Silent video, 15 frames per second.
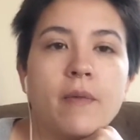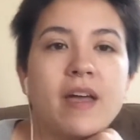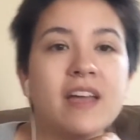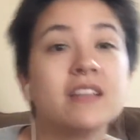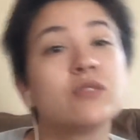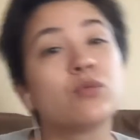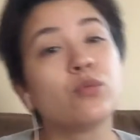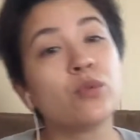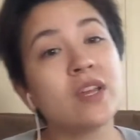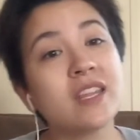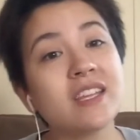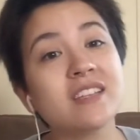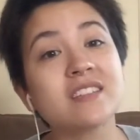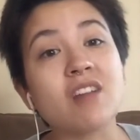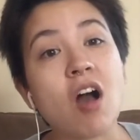It's
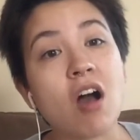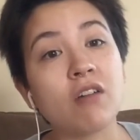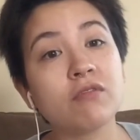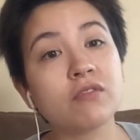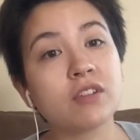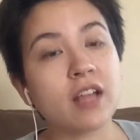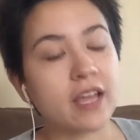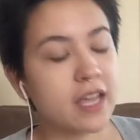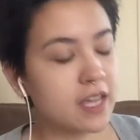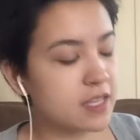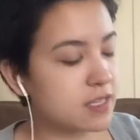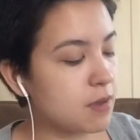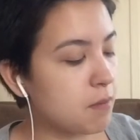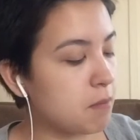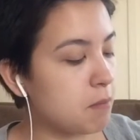really soft, like
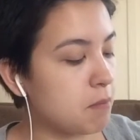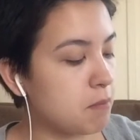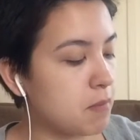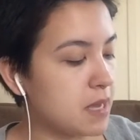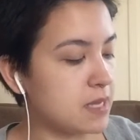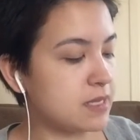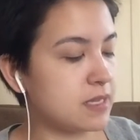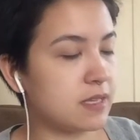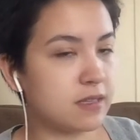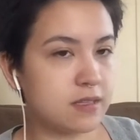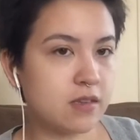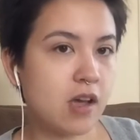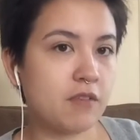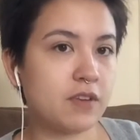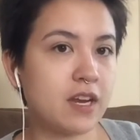it's amazingly
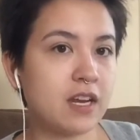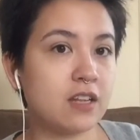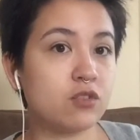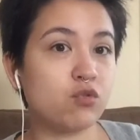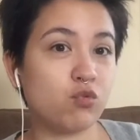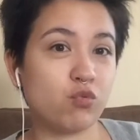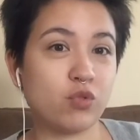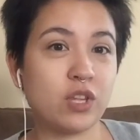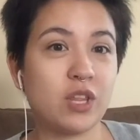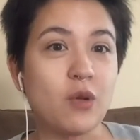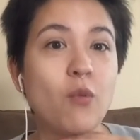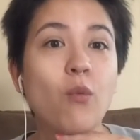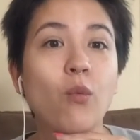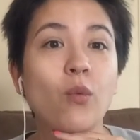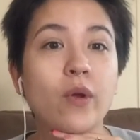soft, and it's
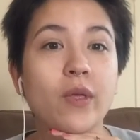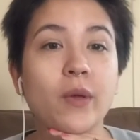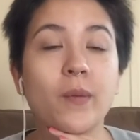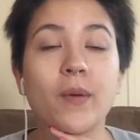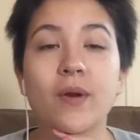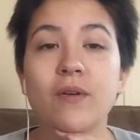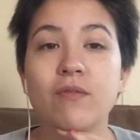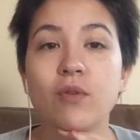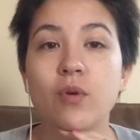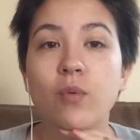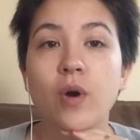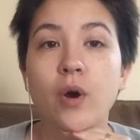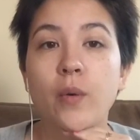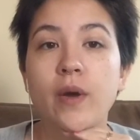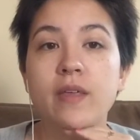really, really wonderful to
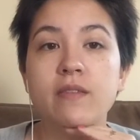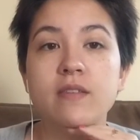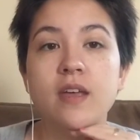work with.